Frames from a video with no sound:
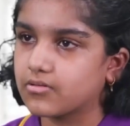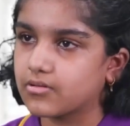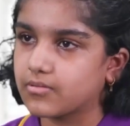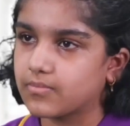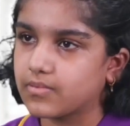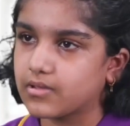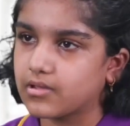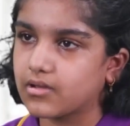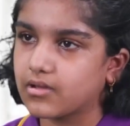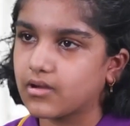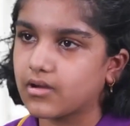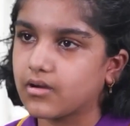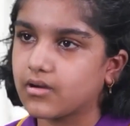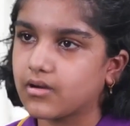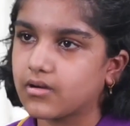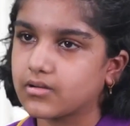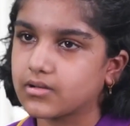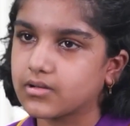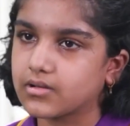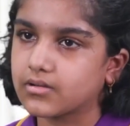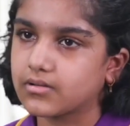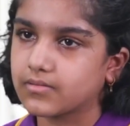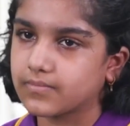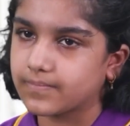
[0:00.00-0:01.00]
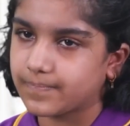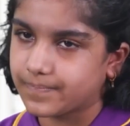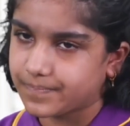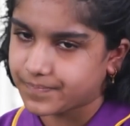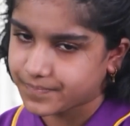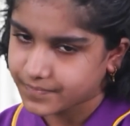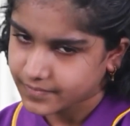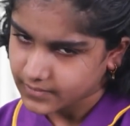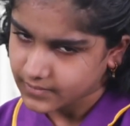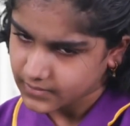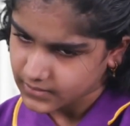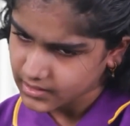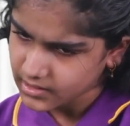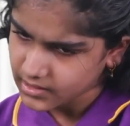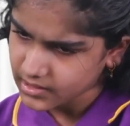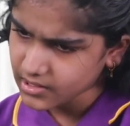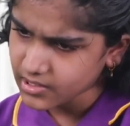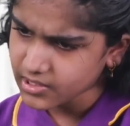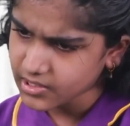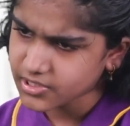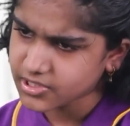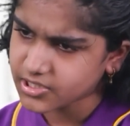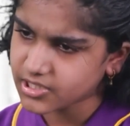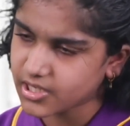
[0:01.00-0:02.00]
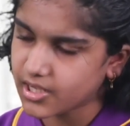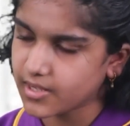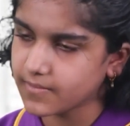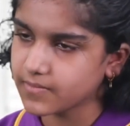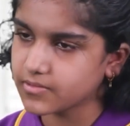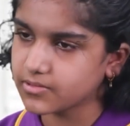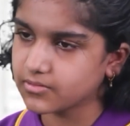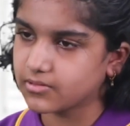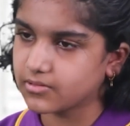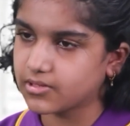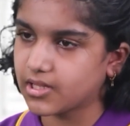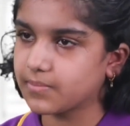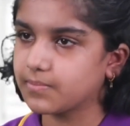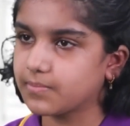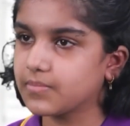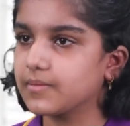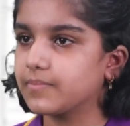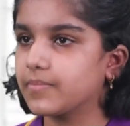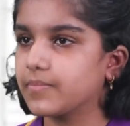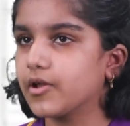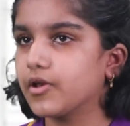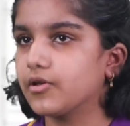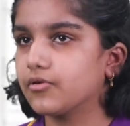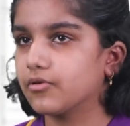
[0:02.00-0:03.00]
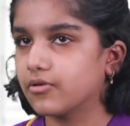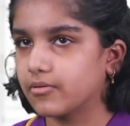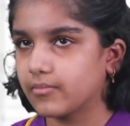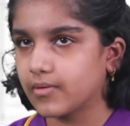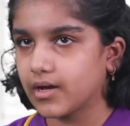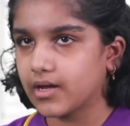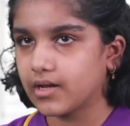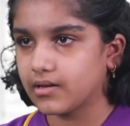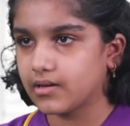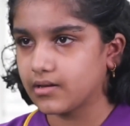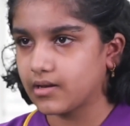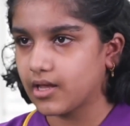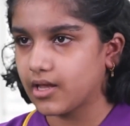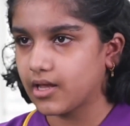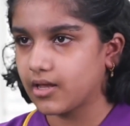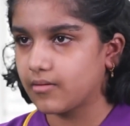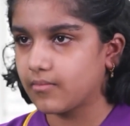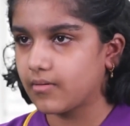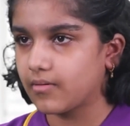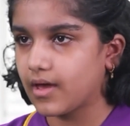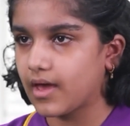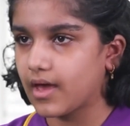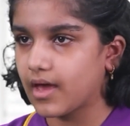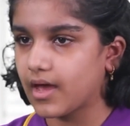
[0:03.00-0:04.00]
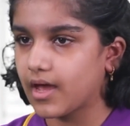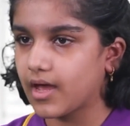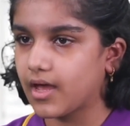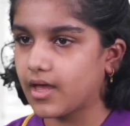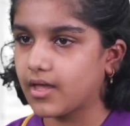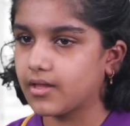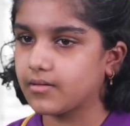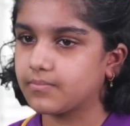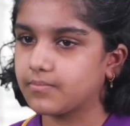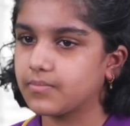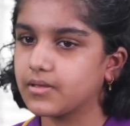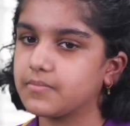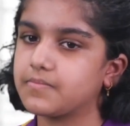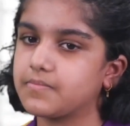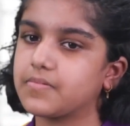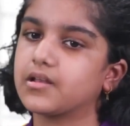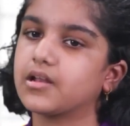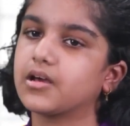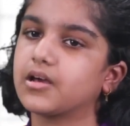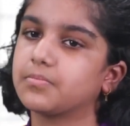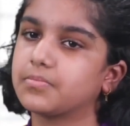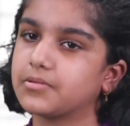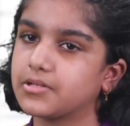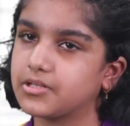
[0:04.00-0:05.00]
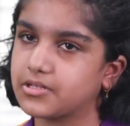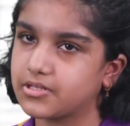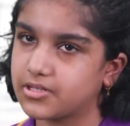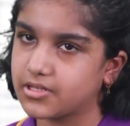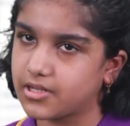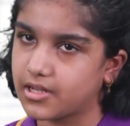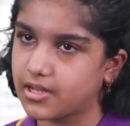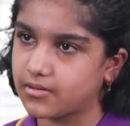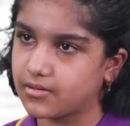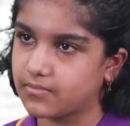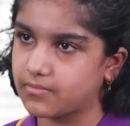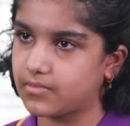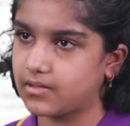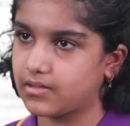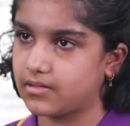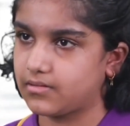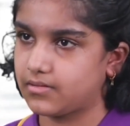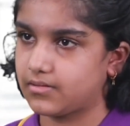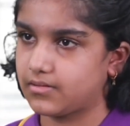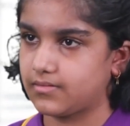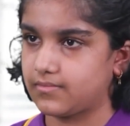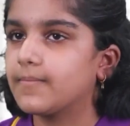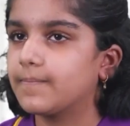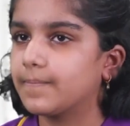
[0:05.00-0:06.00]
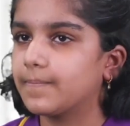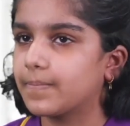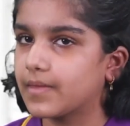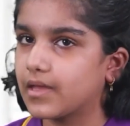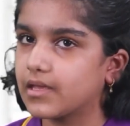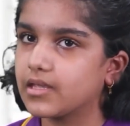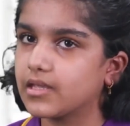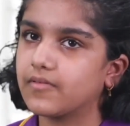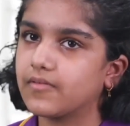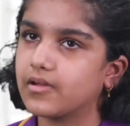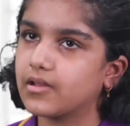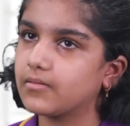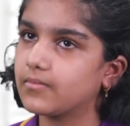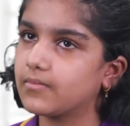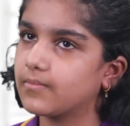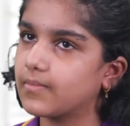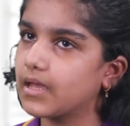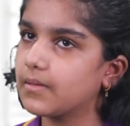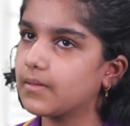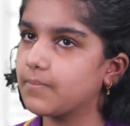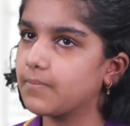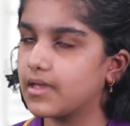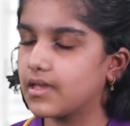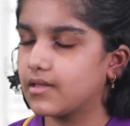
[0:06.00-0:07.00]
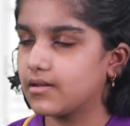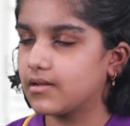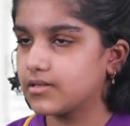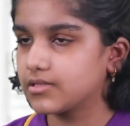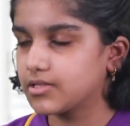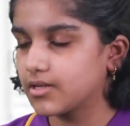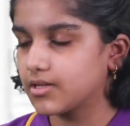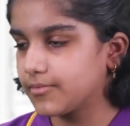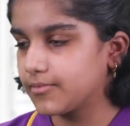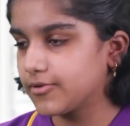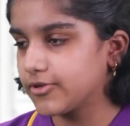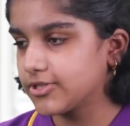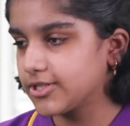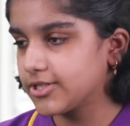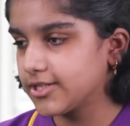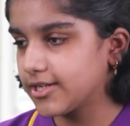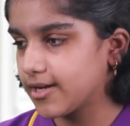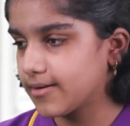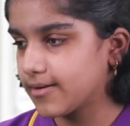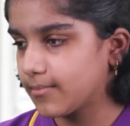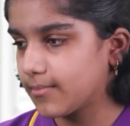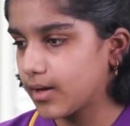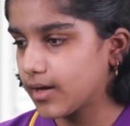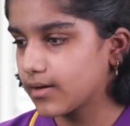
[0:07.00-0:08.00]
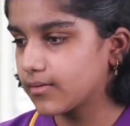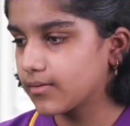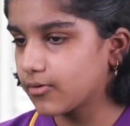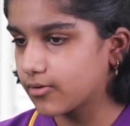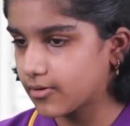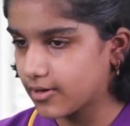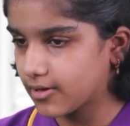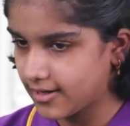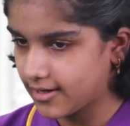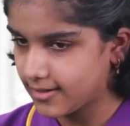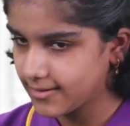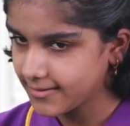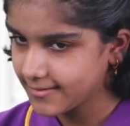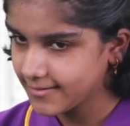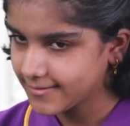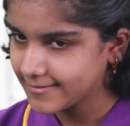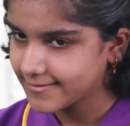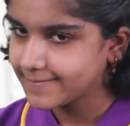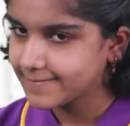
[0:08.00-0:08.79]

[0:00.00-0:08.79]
to be a chef so that people know my name and people appreciate me. Even my parents appreciate my cooking.